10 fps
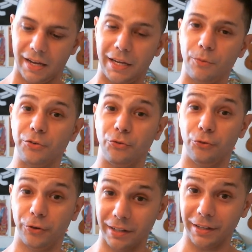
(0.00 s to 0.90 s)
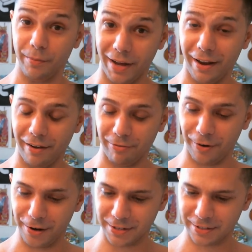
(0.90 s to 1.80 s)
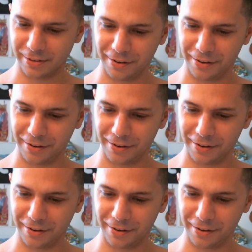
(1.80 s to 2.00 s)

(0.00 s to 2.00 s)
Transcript: He was really bad at first.